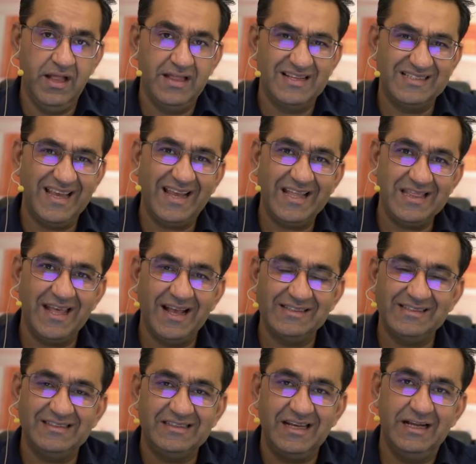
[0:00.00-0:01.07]
The second thing
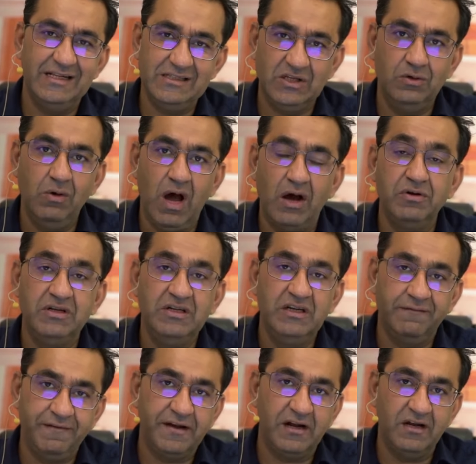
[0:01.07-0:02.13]
is it tells you how
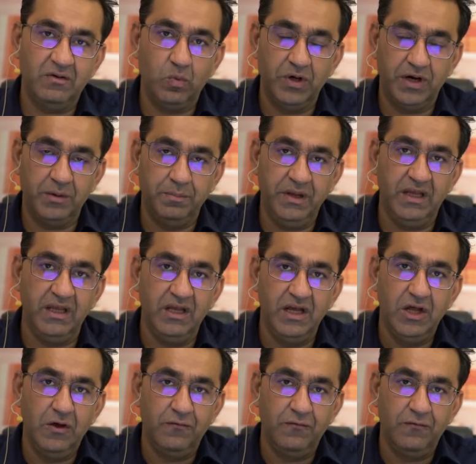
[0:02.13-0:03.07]
difficult would it be